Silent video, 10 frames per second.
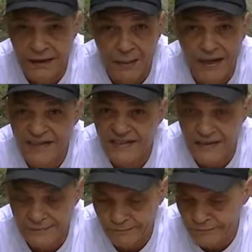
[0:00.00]
amazing.
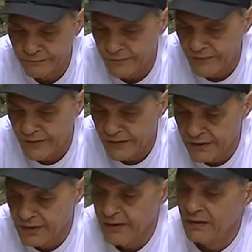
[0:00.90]

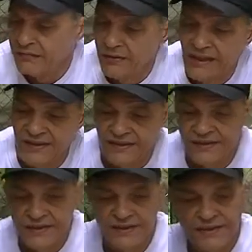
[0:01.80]
For instance,
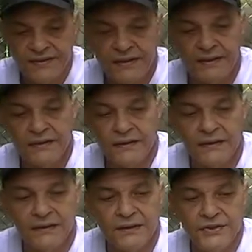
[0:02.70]
this is
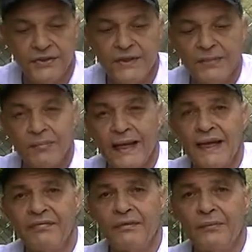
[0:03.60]
Dione
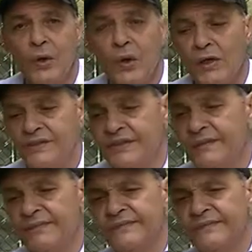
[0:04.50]
Black from Rossi.